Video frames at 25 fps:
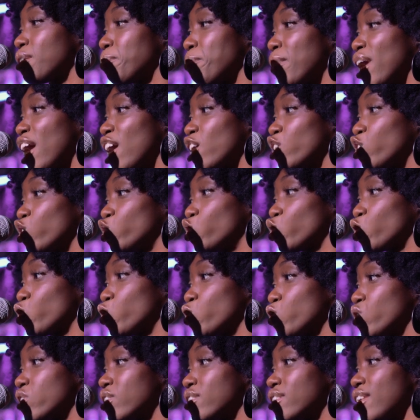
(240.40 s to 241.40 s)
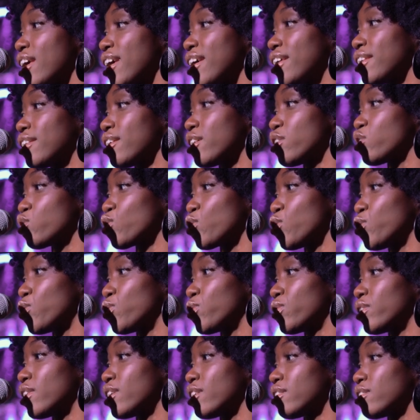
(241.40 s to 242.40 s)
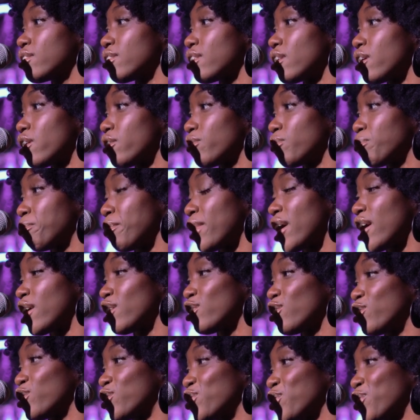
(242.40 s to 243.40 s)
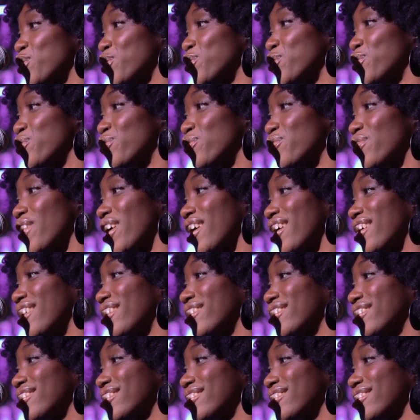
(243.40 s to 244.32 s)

a biological state. Let's call this love biological fate.